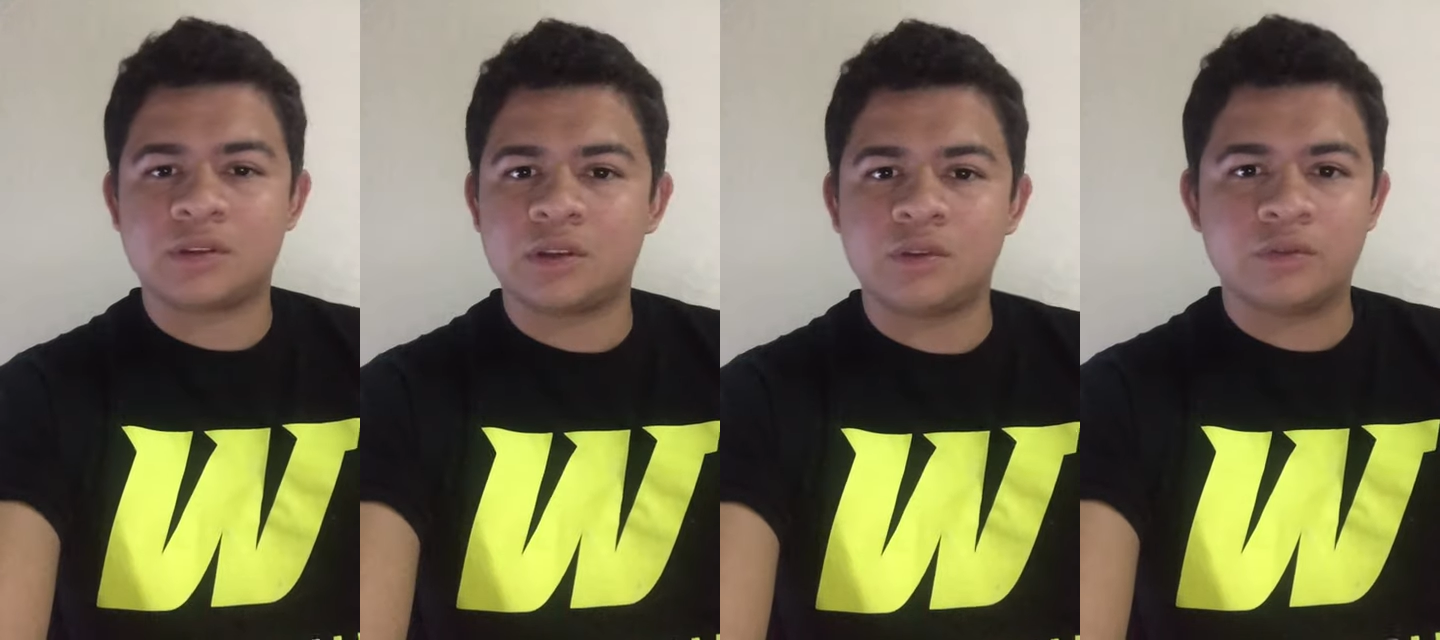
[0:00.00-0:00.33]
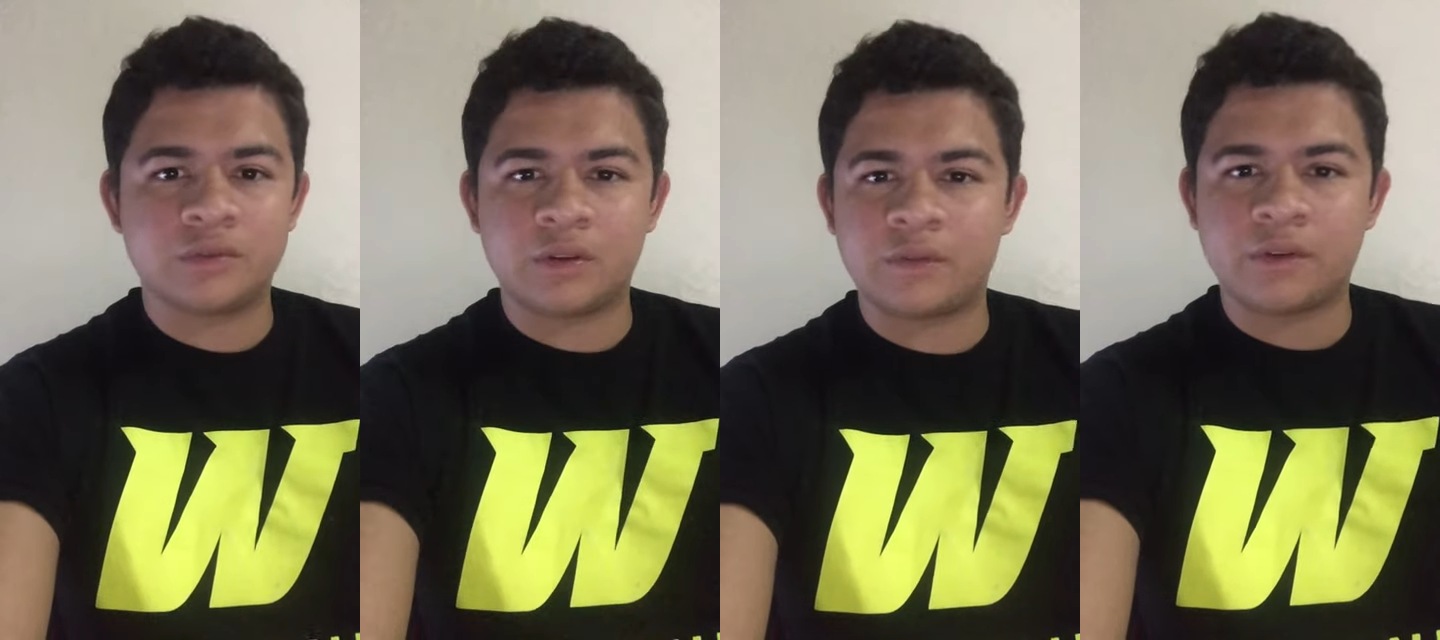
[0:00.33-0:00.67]
can use
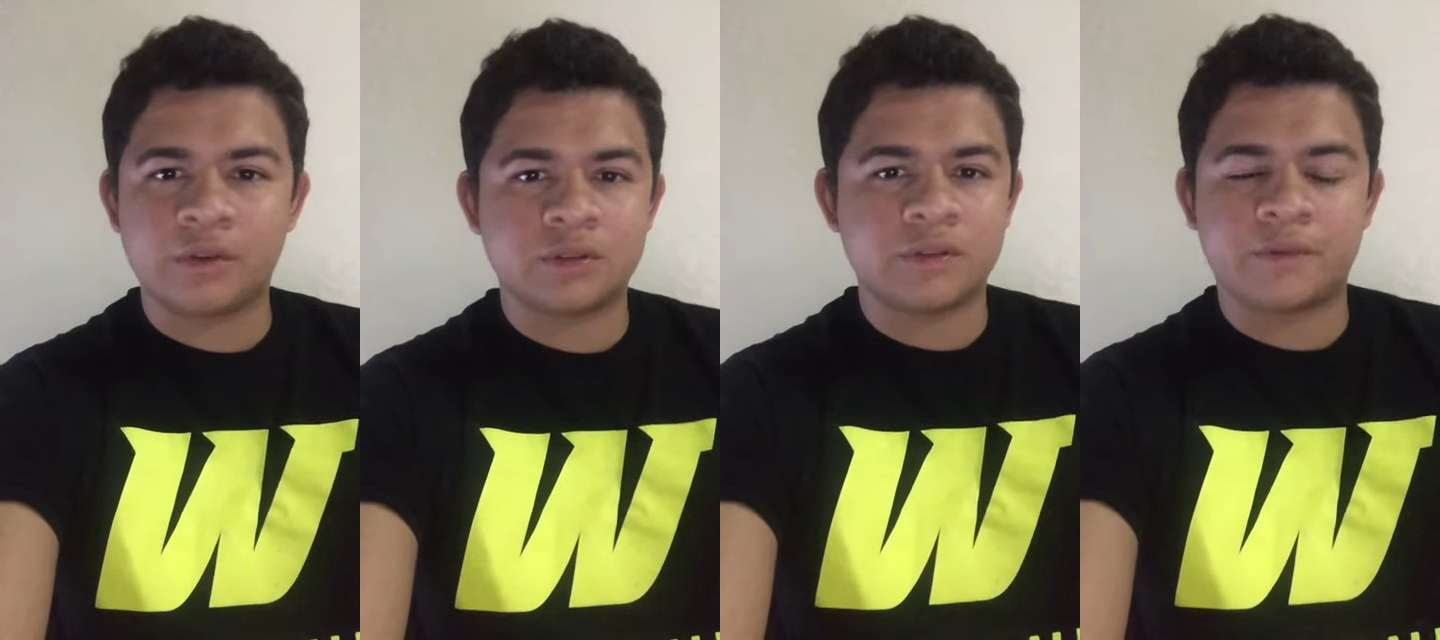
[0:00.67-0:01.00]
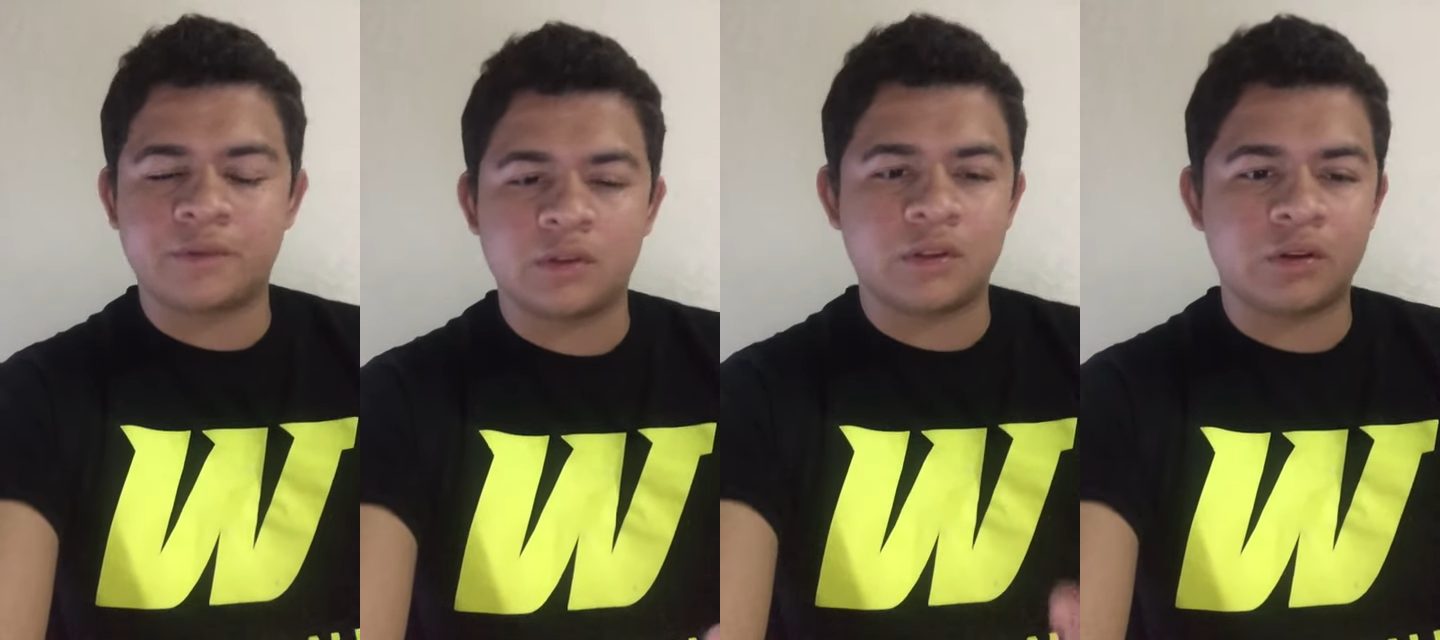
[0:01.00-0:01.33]
self-concept
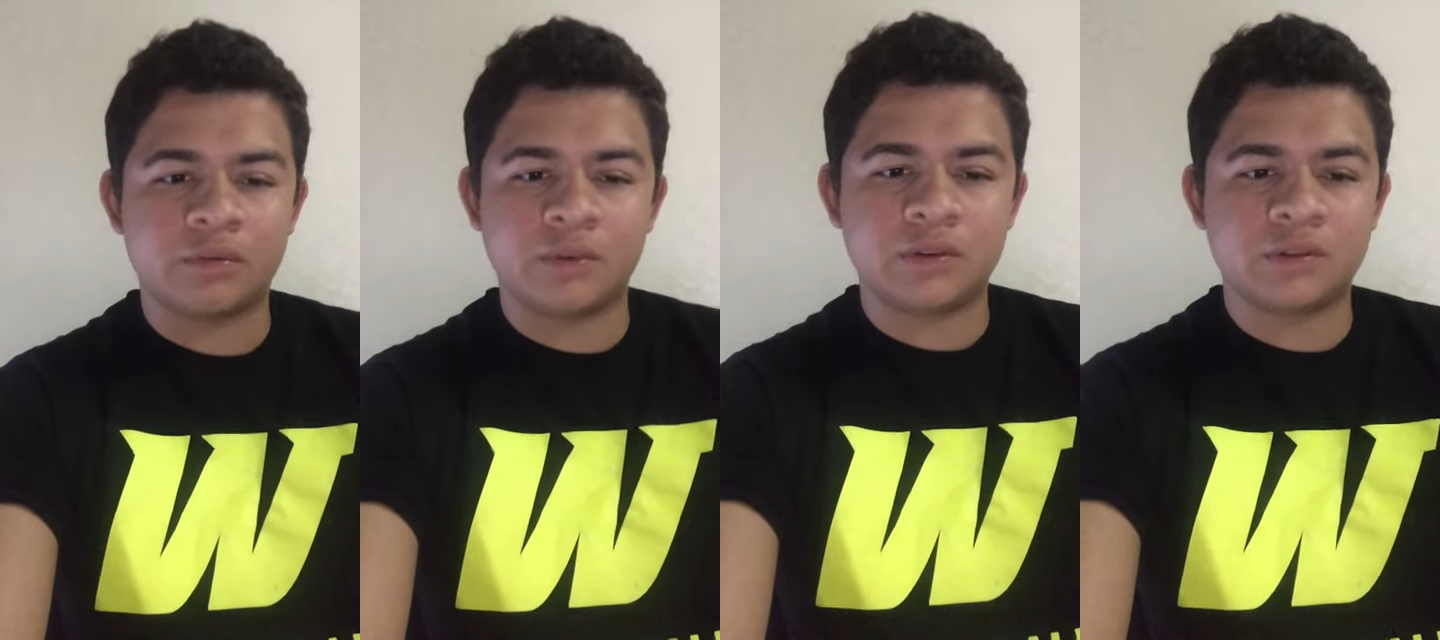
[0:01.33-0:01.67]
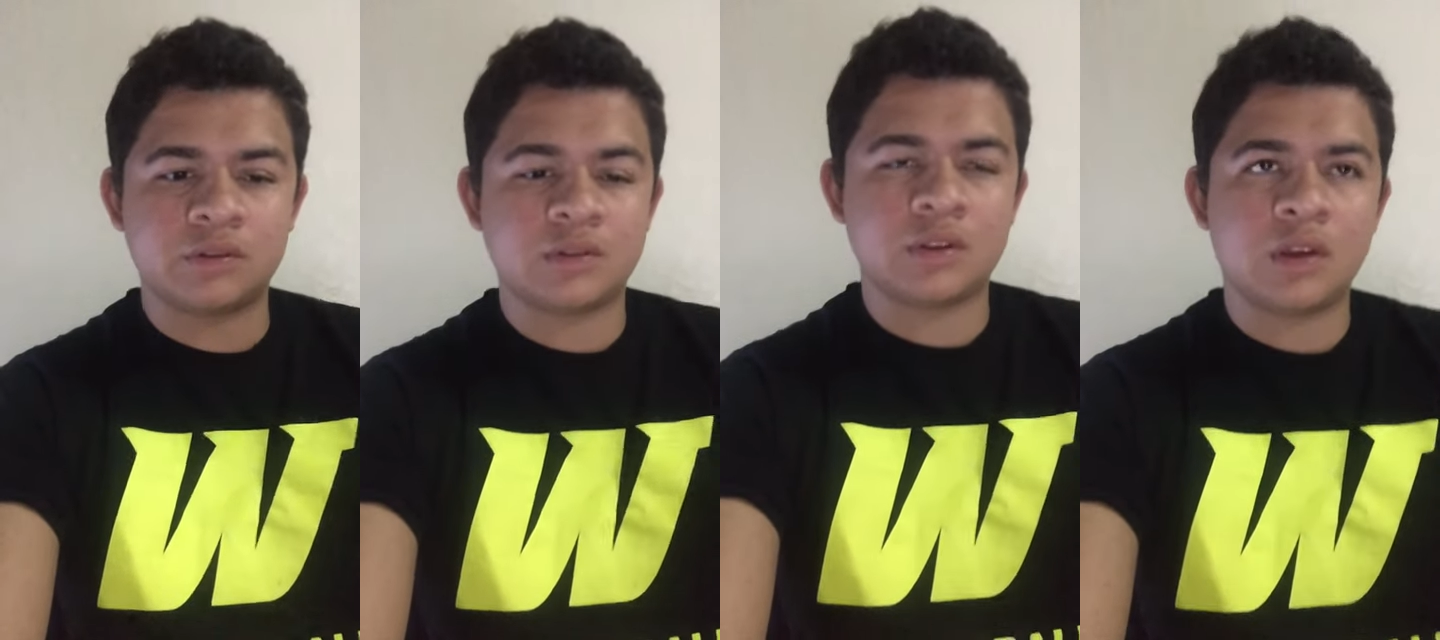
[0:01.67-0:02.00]
for a lot of
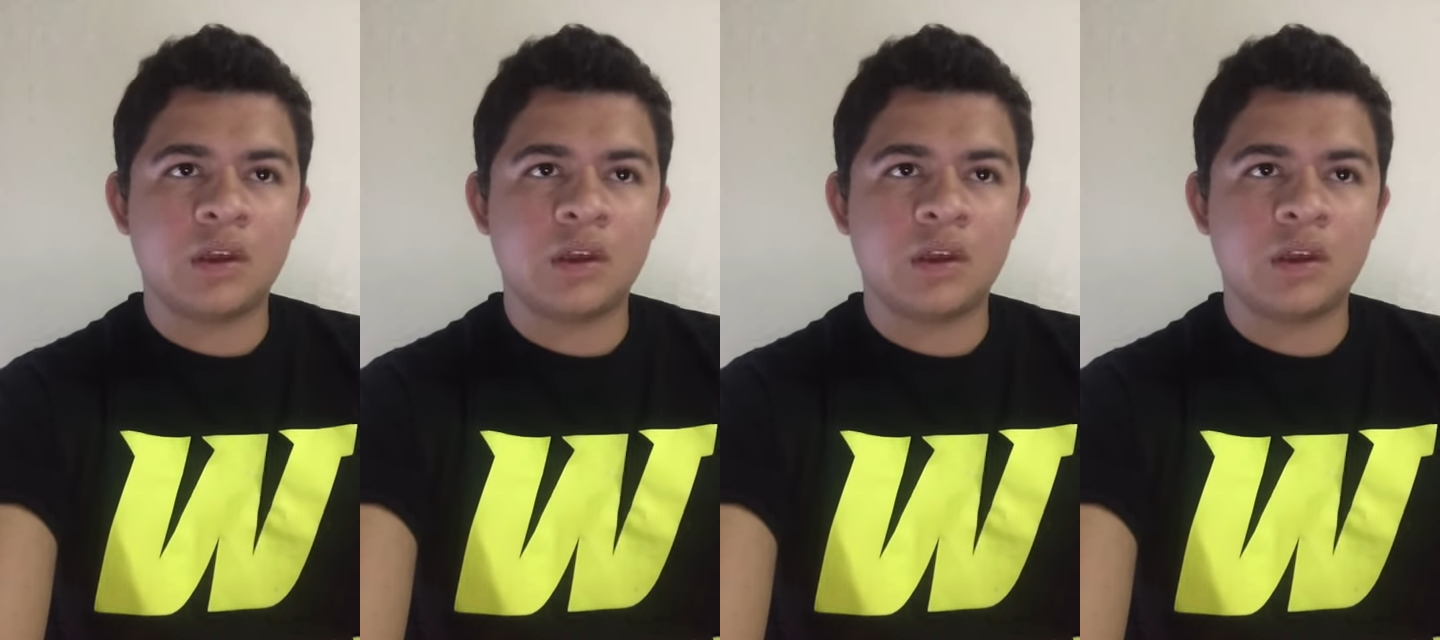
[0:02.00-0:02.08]
reasons,